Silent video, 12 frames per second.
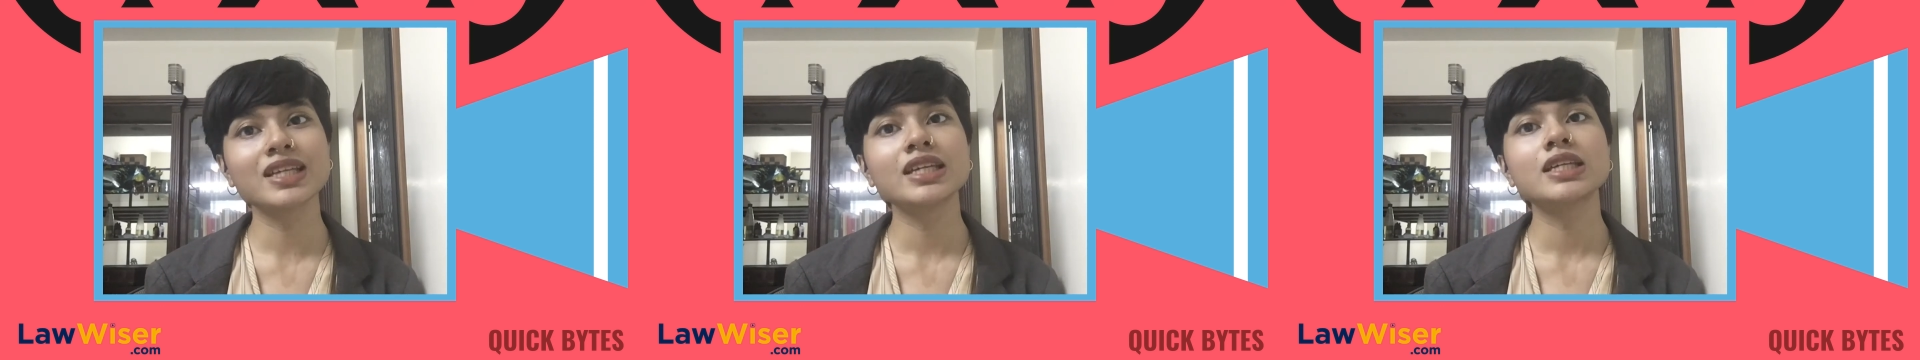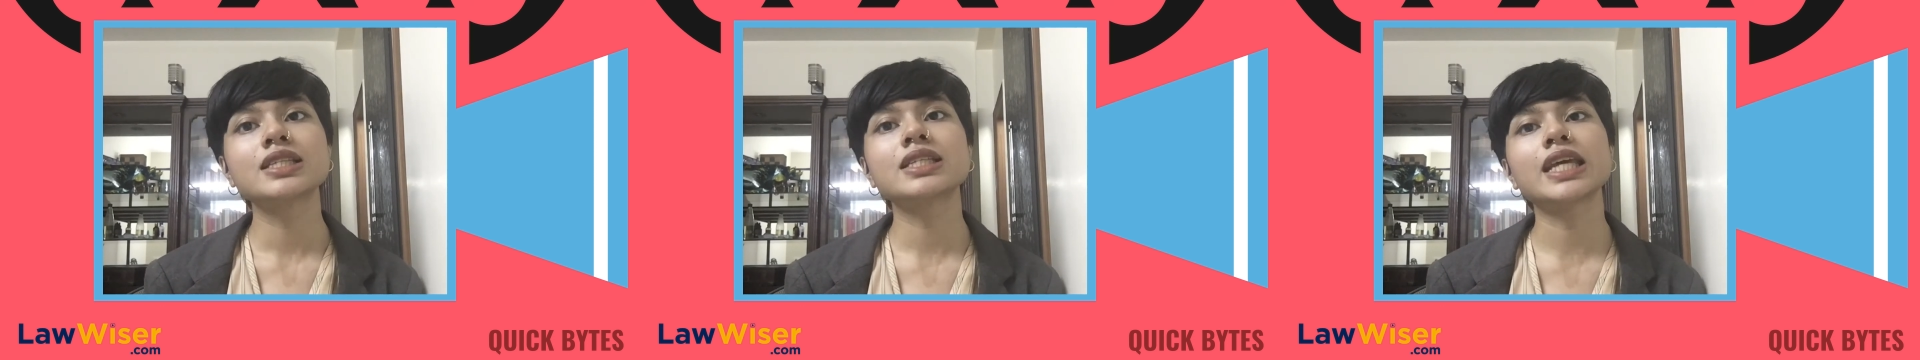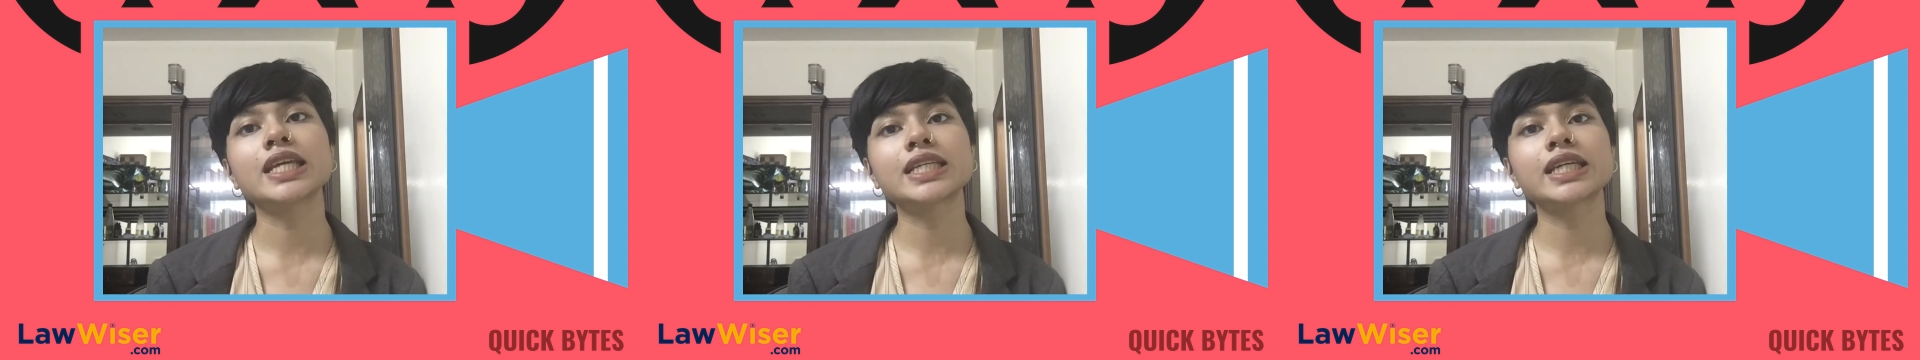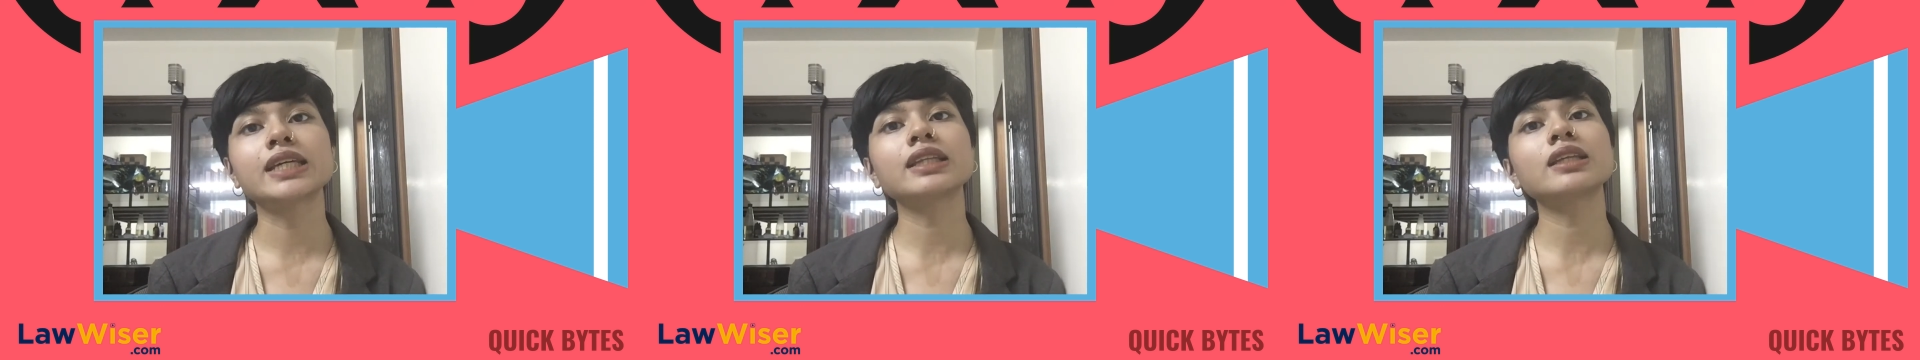
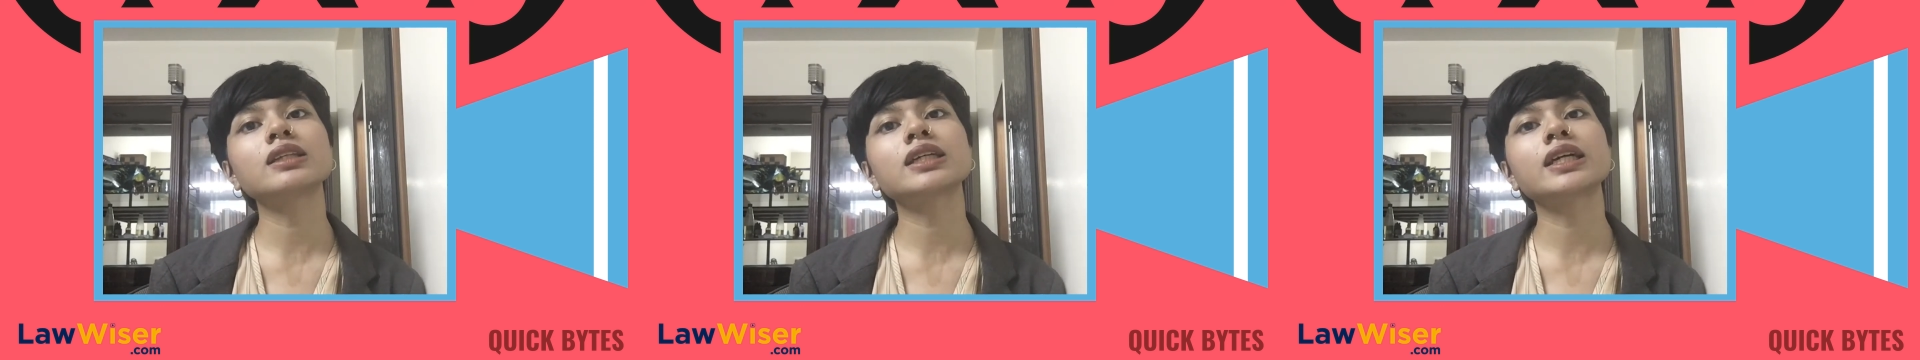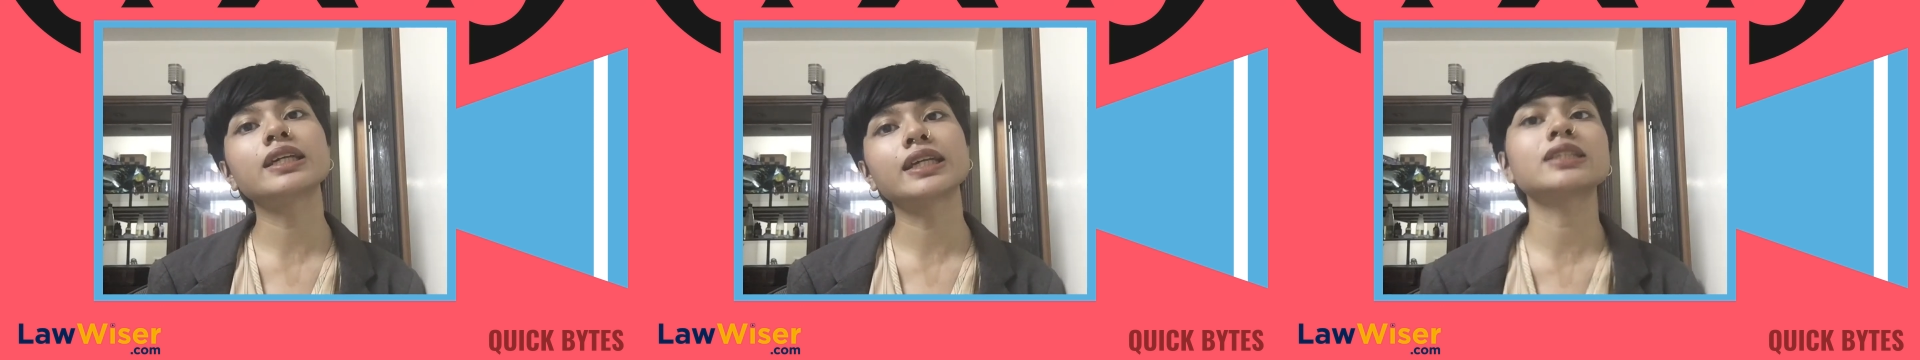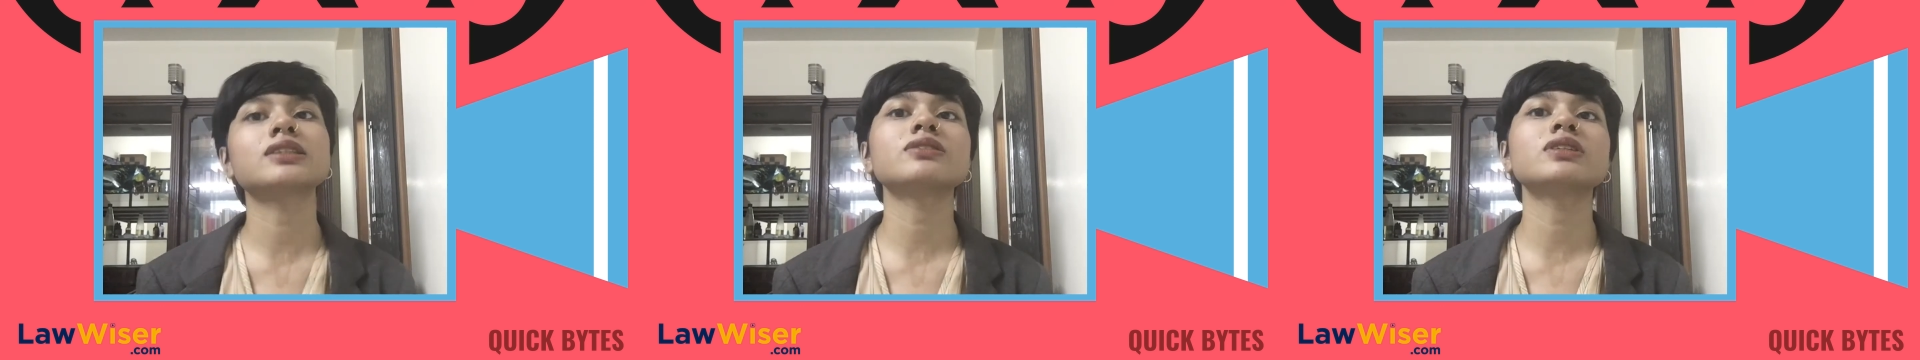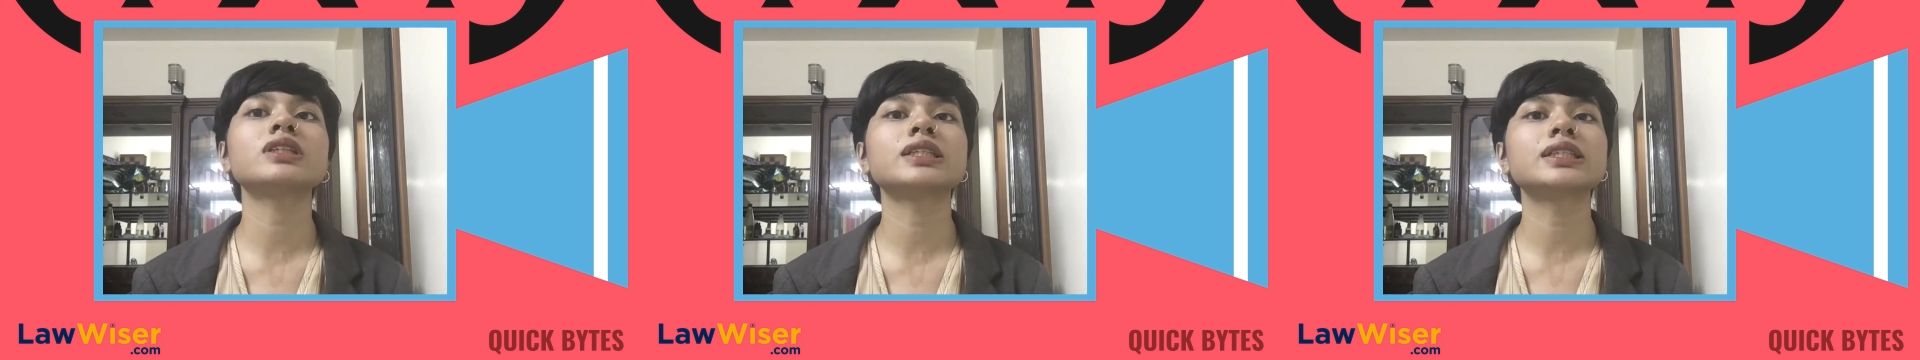stating that the contents of
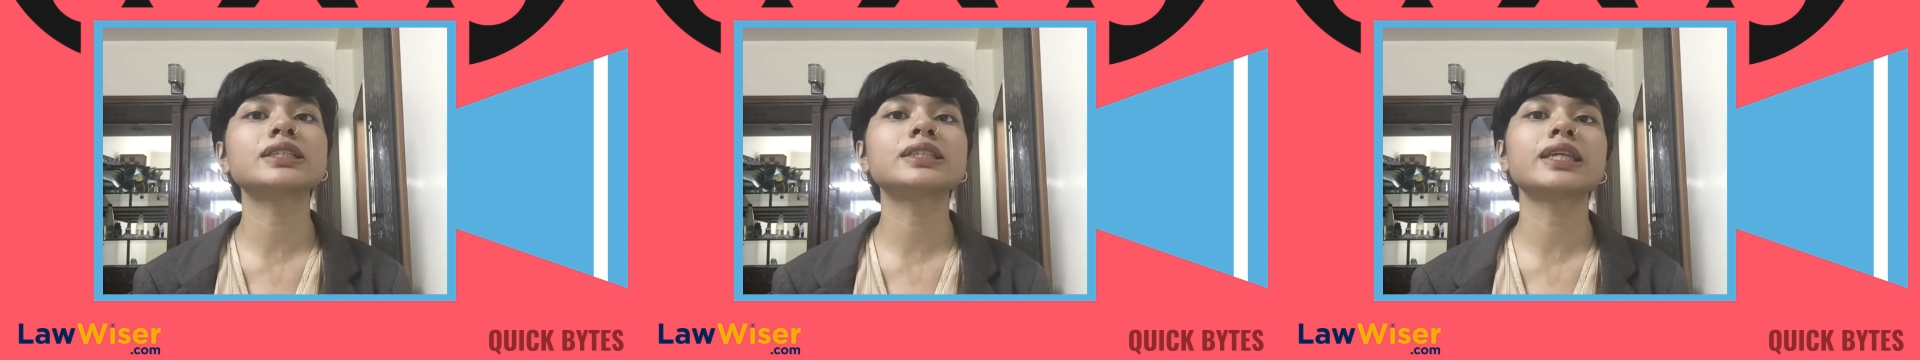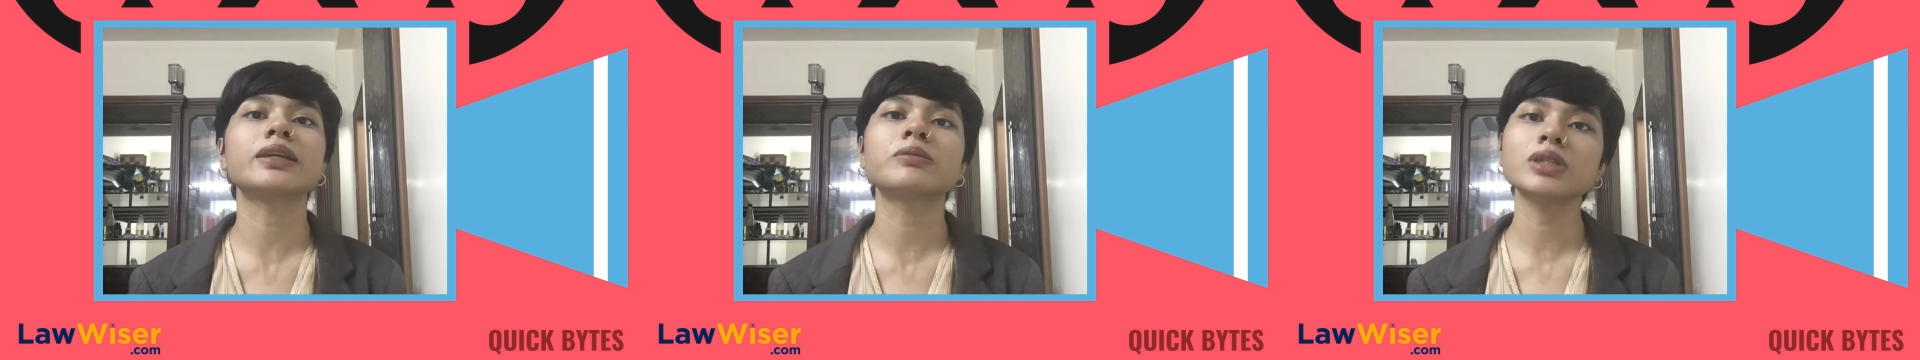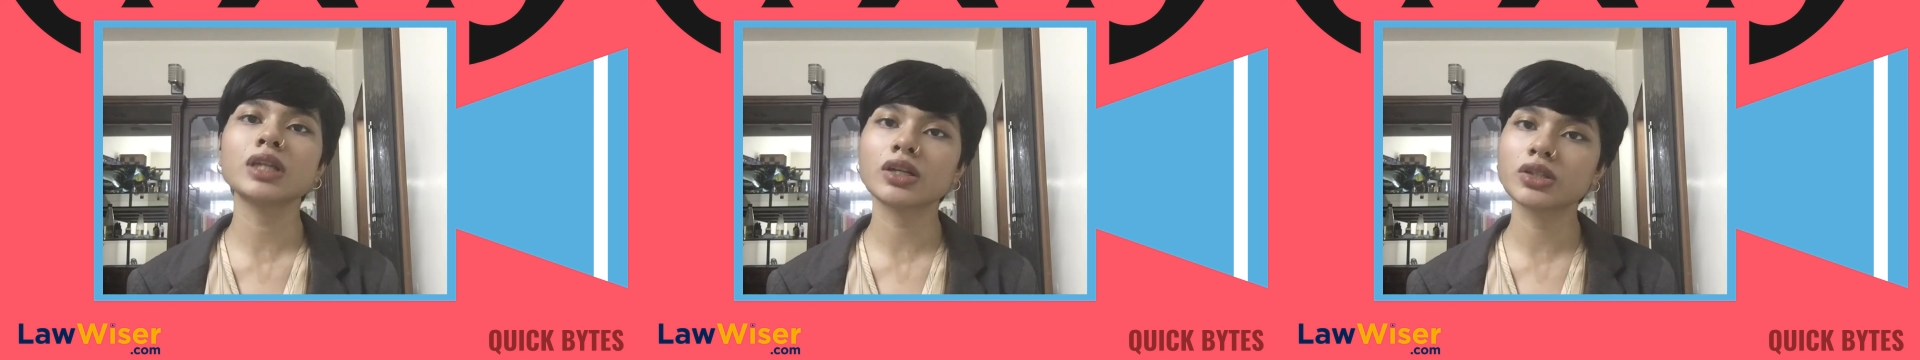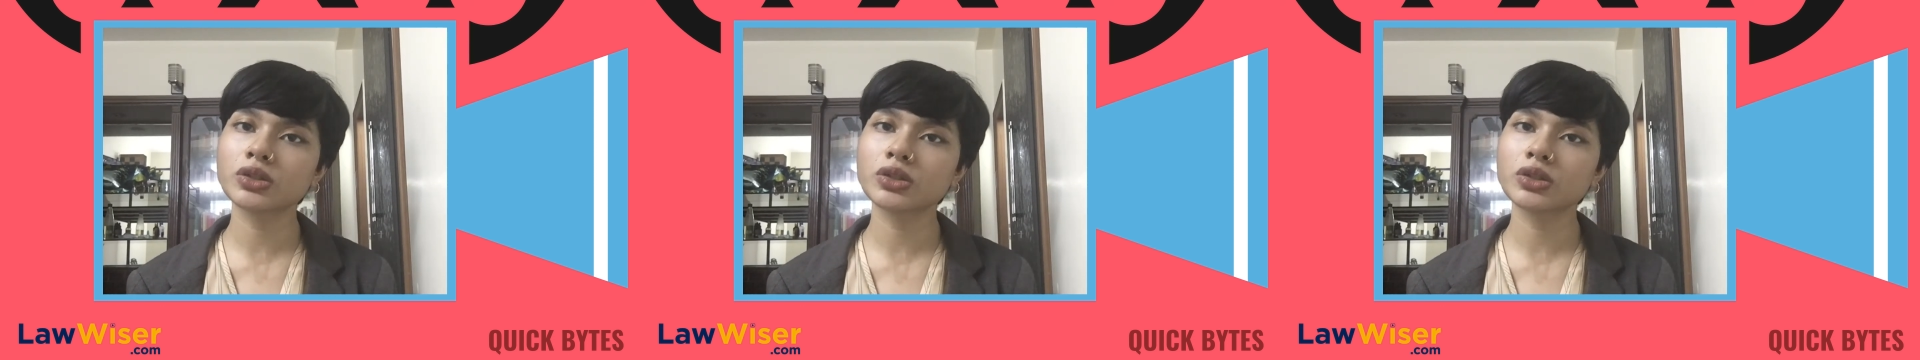the written statement are